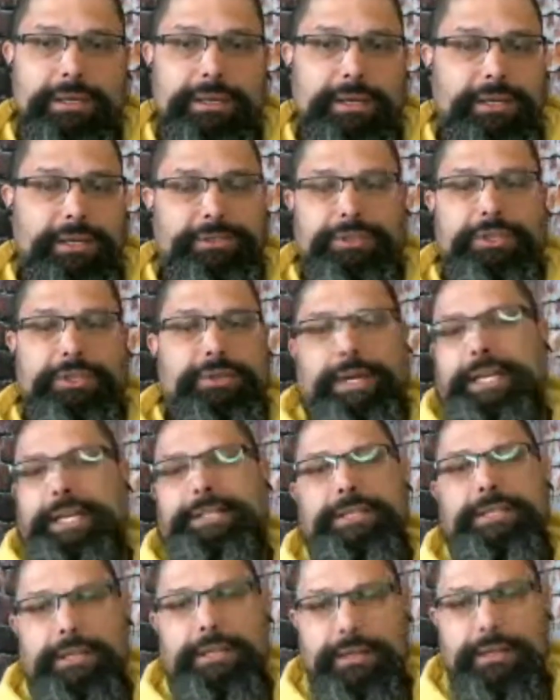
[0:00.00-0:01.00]
because they're
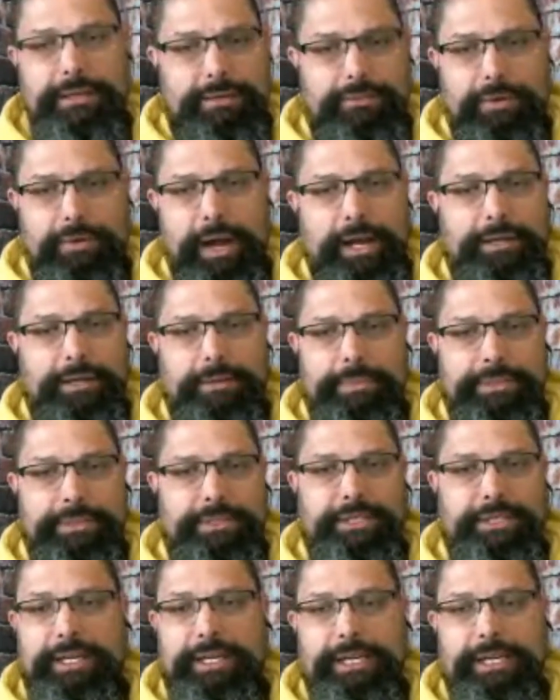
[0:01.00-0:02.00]
crazy right and they're a bunch
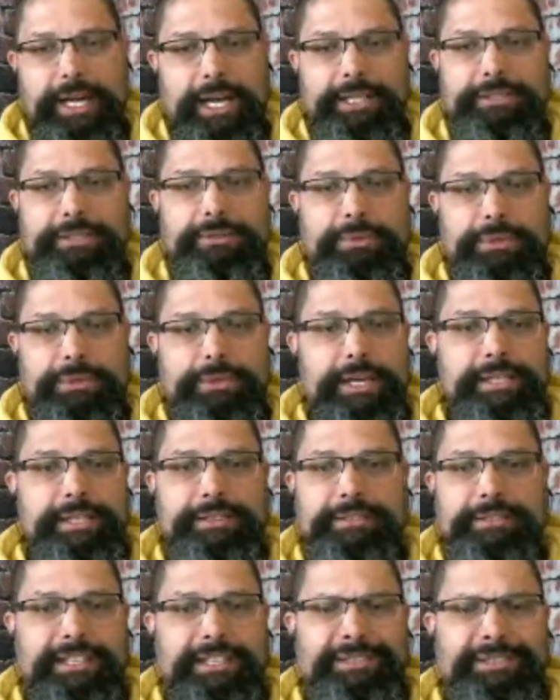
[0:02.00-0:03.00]
of young guys doing crazy
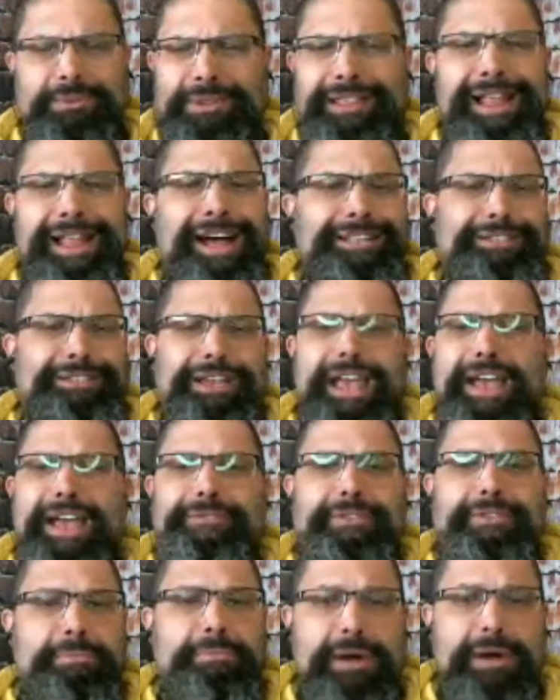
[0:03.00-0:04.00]
things with lots of
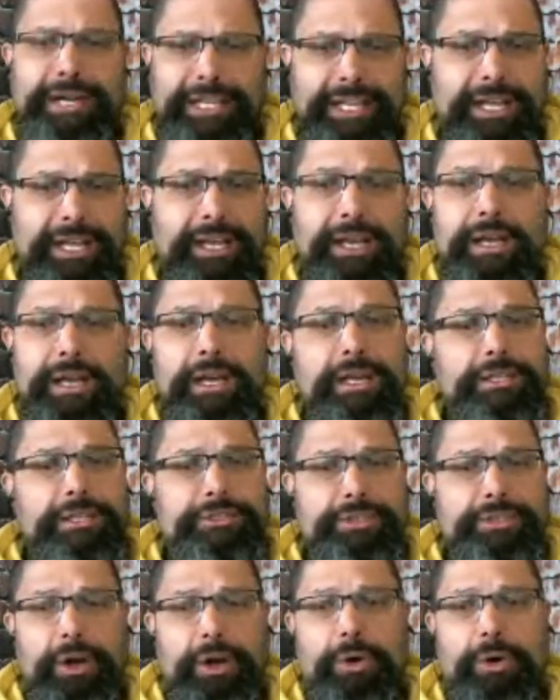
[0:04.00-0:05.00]
effing money
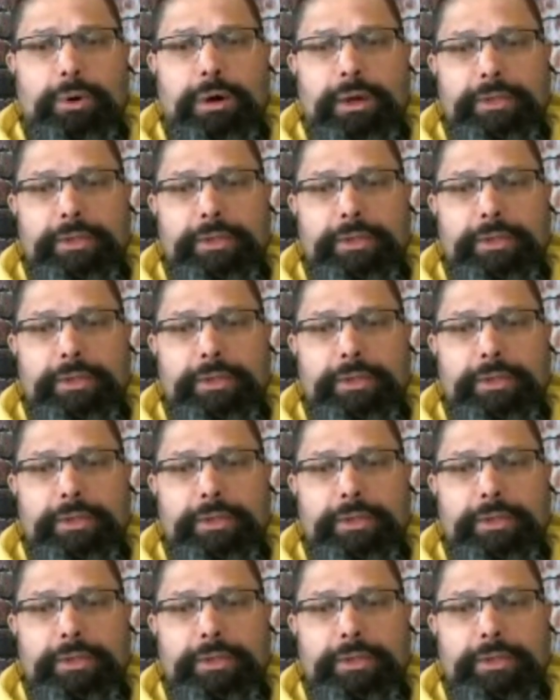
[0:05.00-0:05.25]
so yeah.